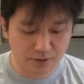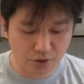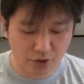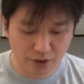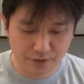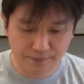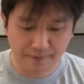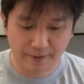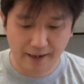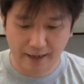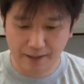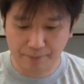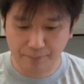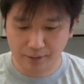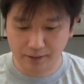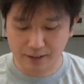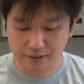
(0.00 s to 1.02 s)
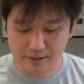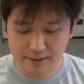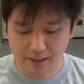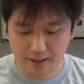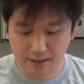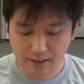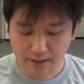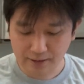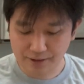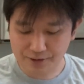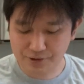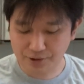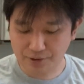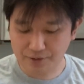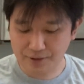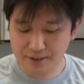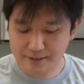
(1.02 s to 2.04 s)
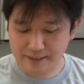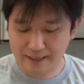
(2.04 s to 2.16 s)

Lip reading: just fine. But let's turn this